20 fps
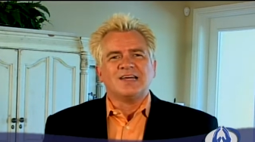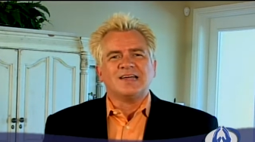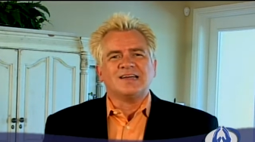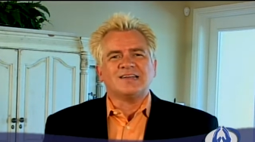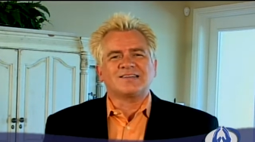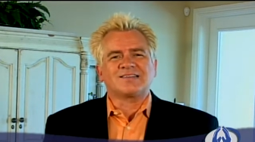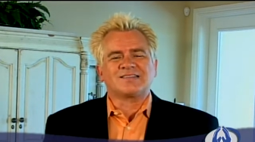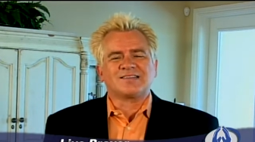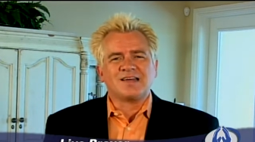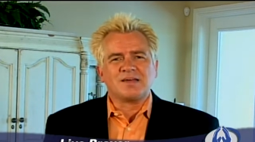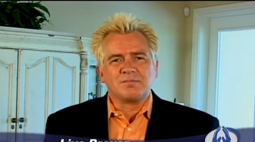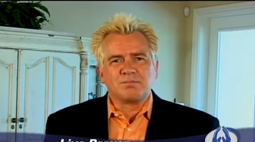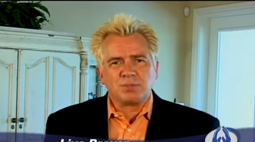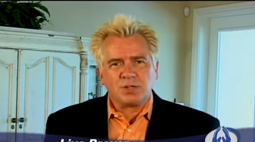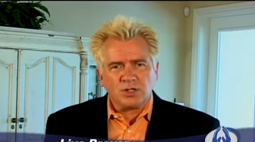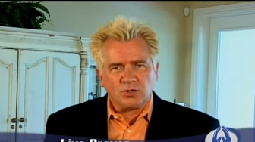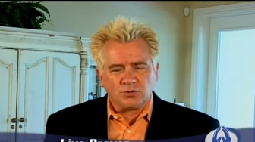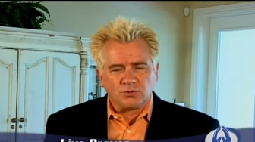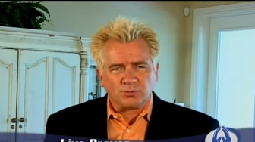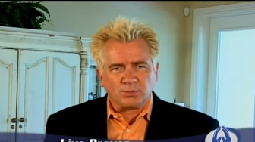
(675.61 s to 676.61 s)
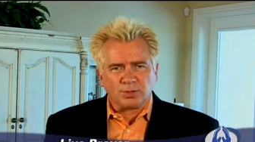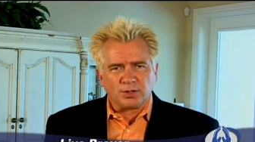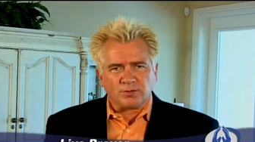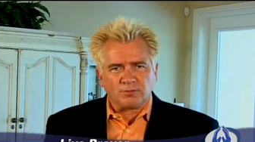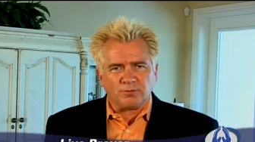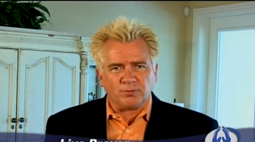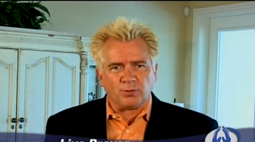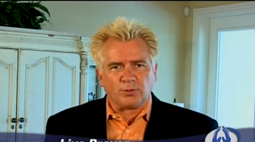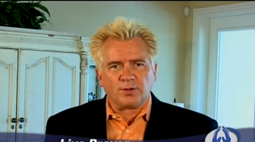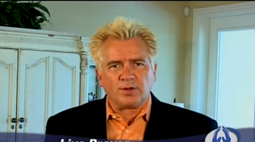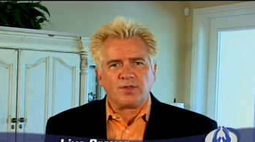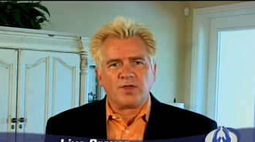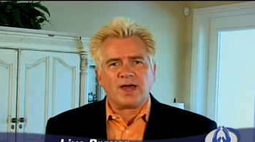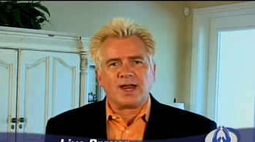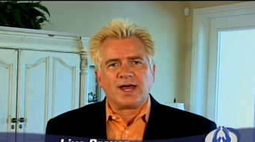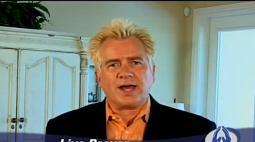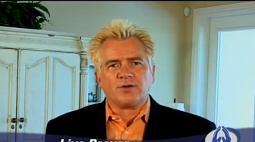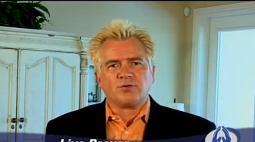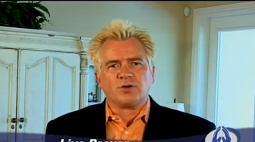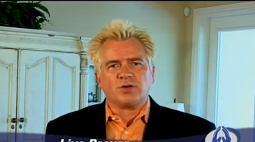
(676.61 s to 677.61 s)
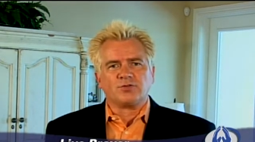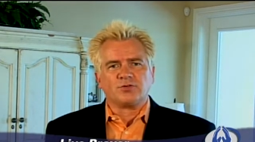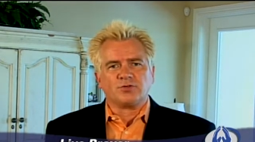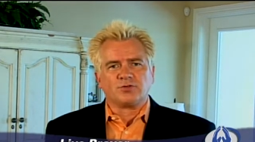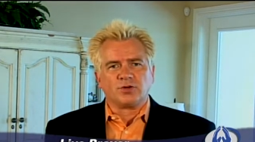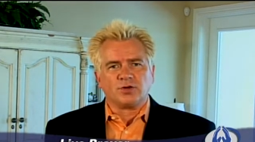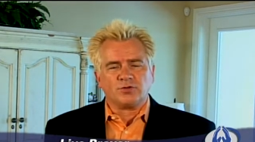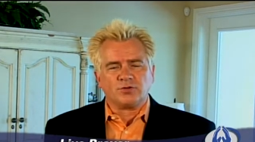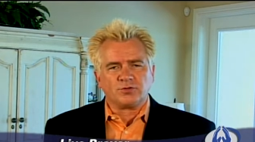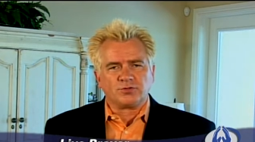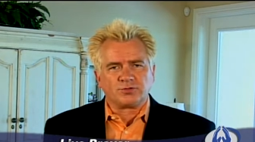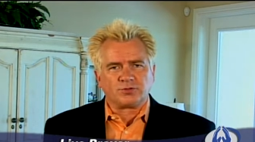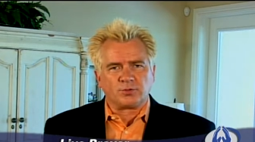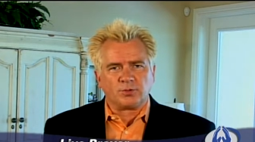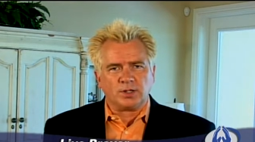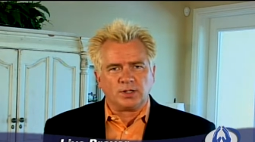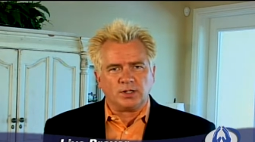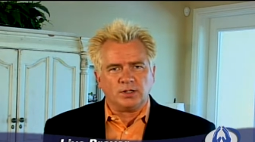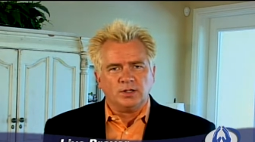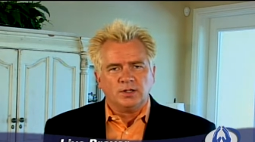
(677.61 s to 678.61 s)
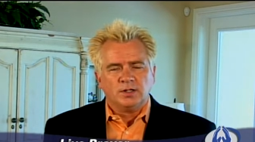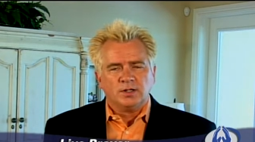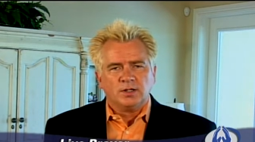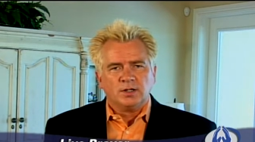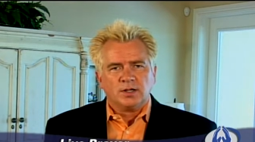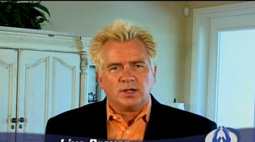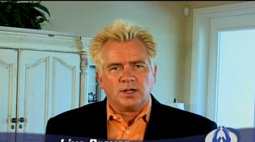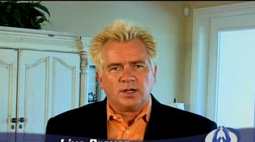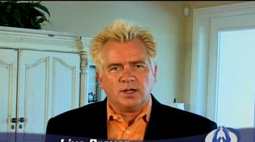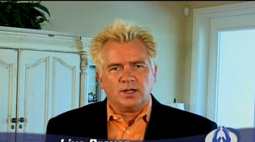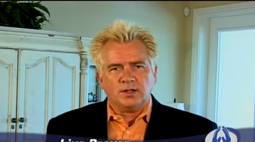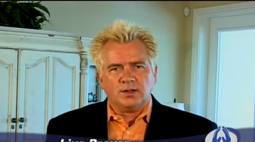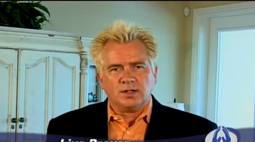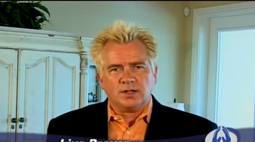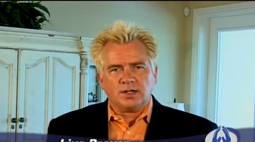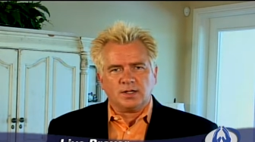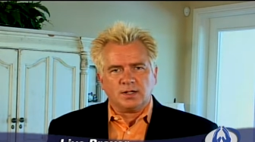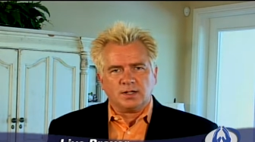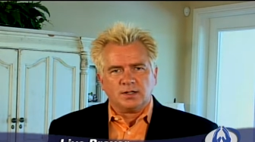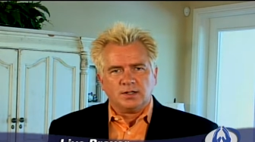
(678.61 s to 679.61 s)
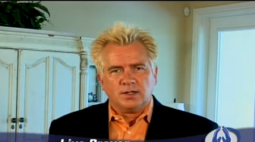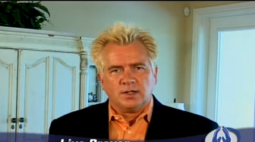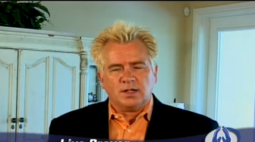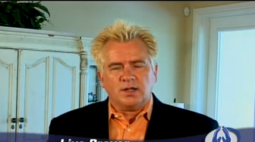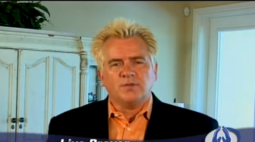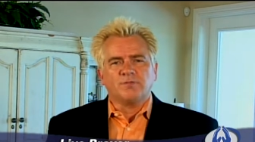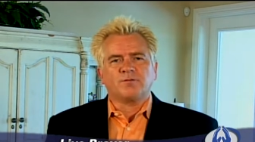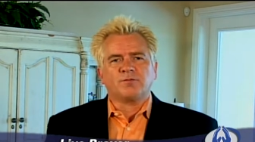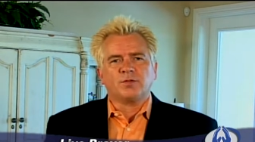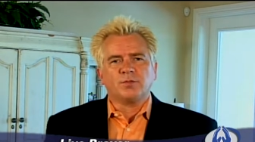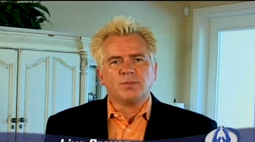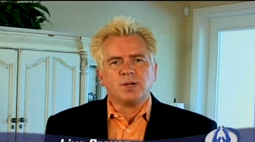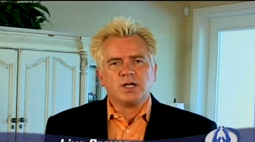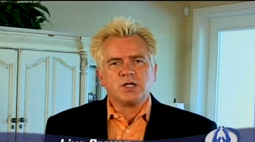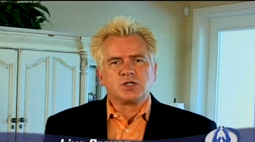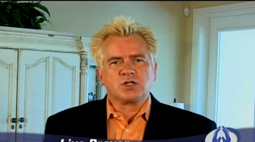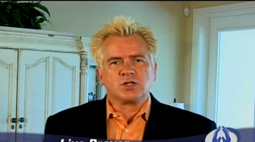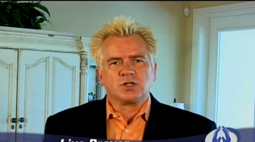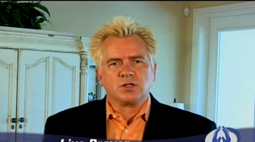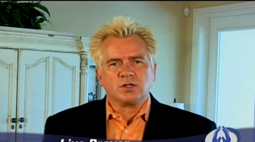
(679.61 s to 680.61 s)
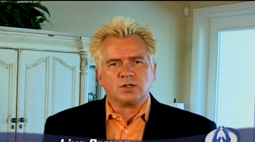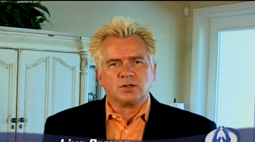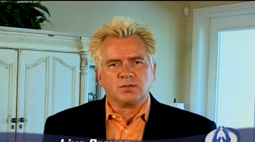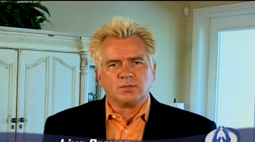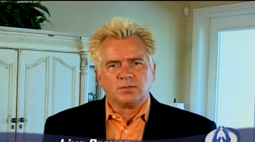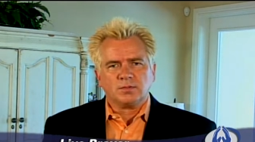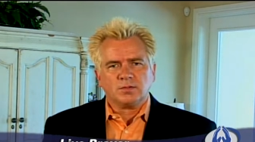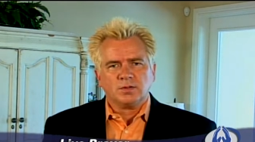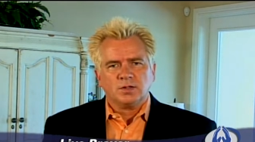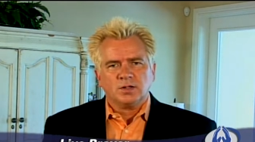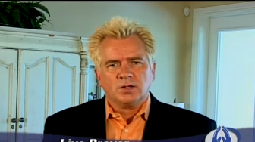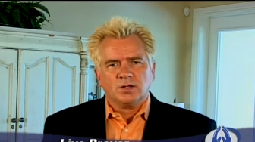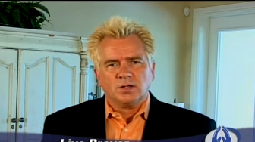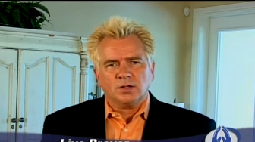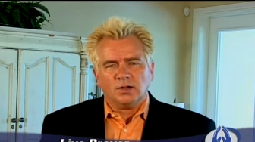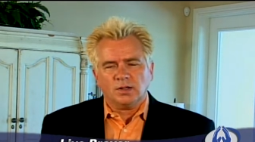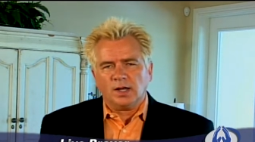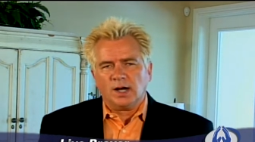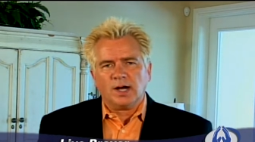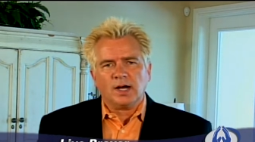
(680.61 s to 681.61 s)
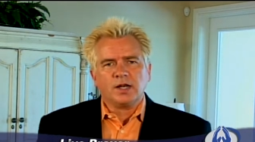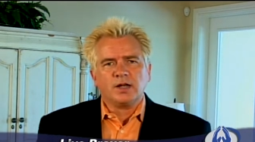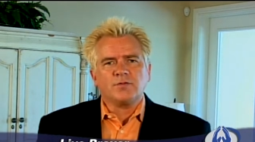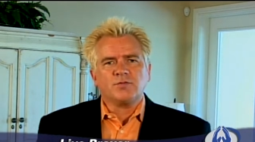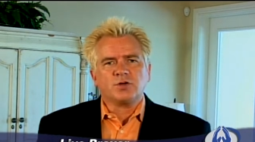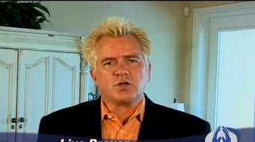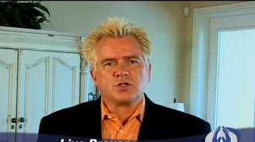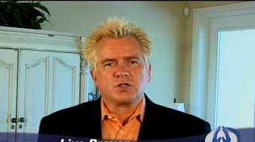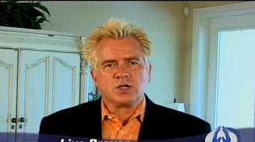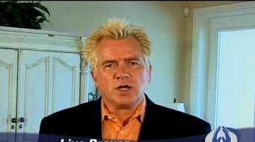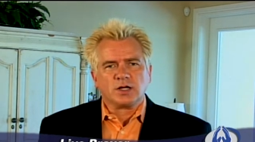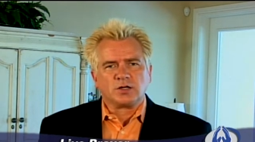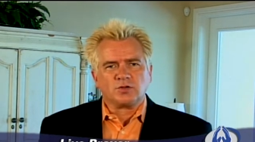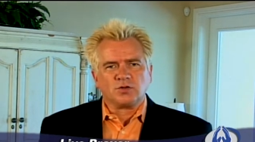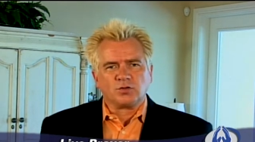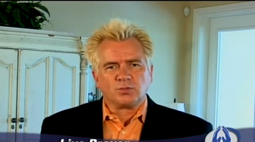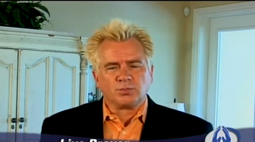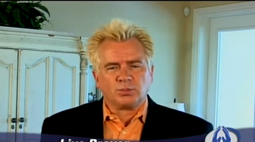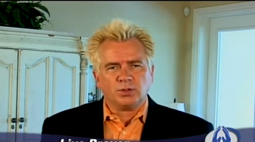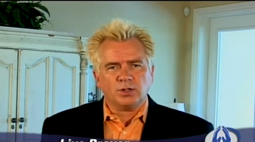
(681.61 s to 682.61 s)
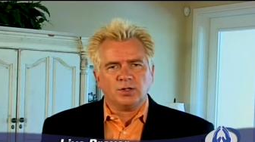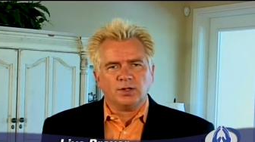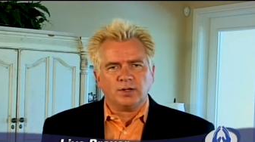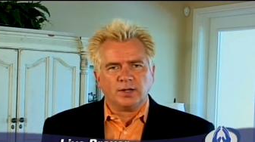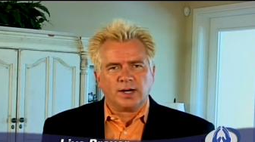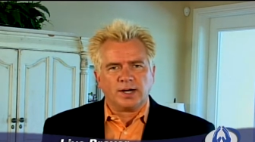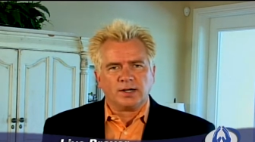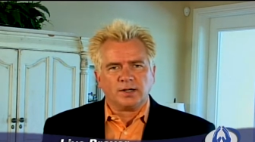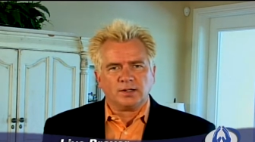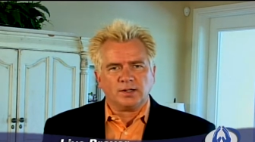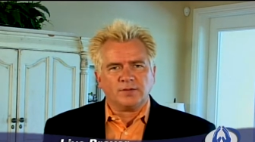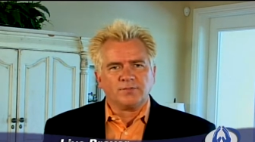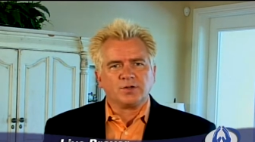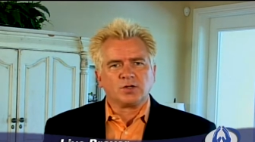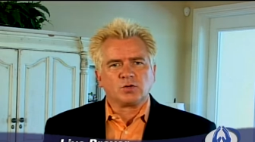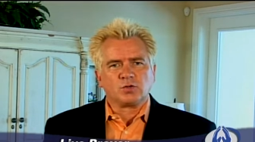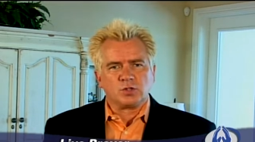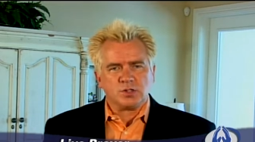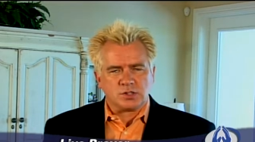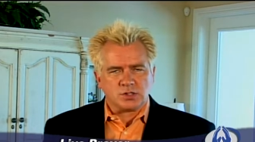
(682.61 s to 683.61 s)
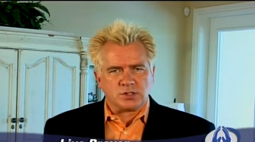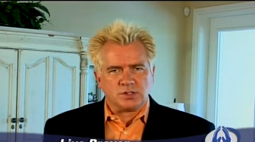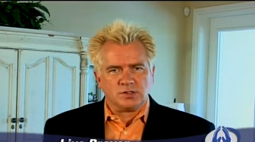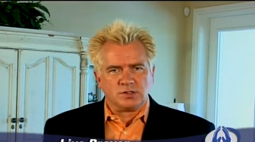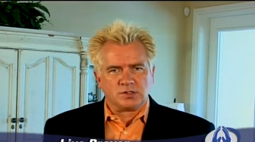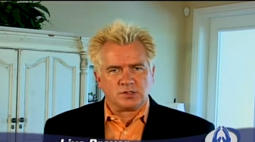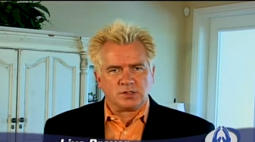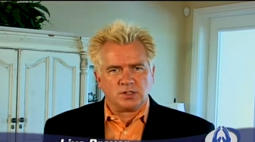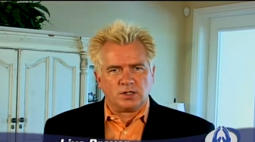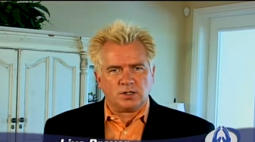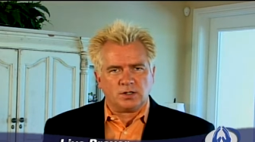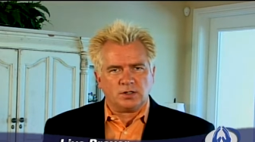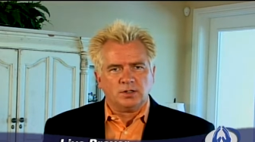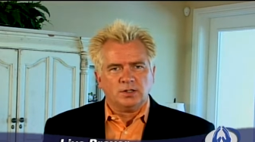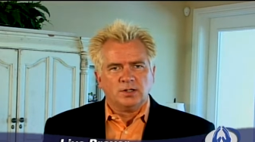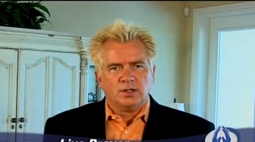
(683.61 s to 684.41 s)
in St. Petersburg, Florida. That address is on your screen. In the information line of your check, just put 911 Christian Center,